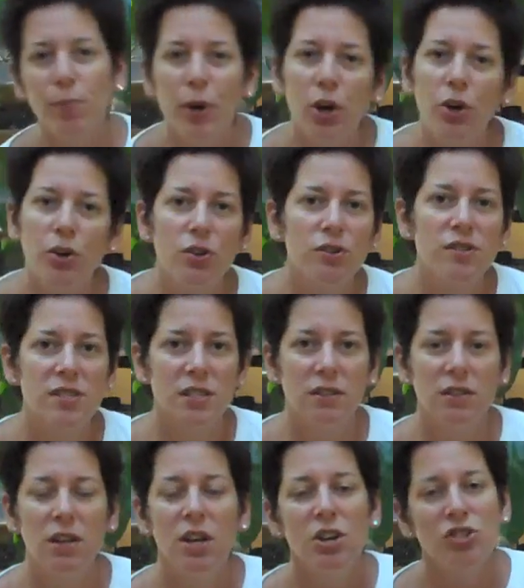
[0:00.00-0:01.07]
pose
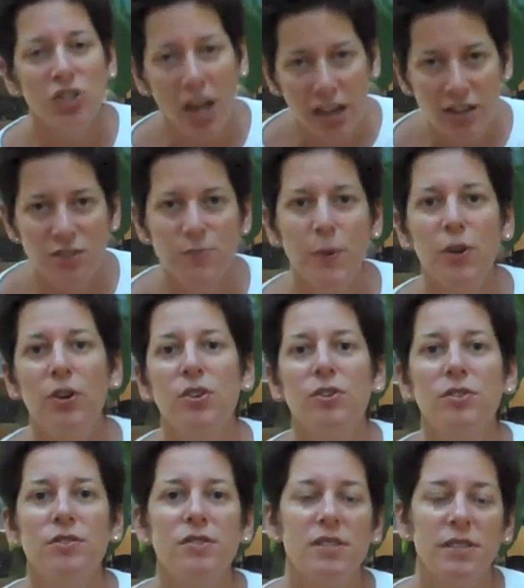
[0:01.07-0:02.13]
and child's
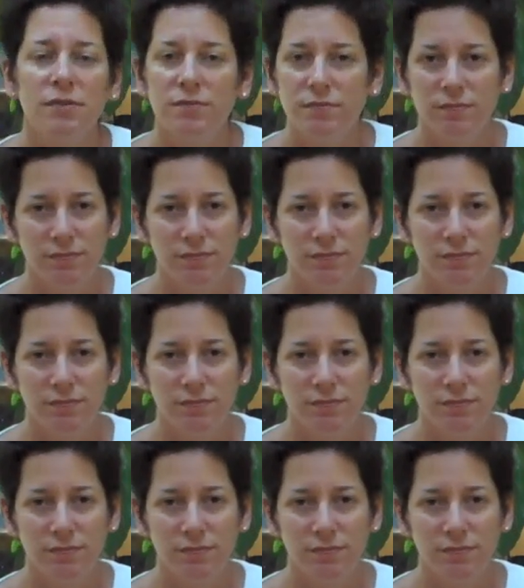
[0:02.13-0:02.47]
pose and,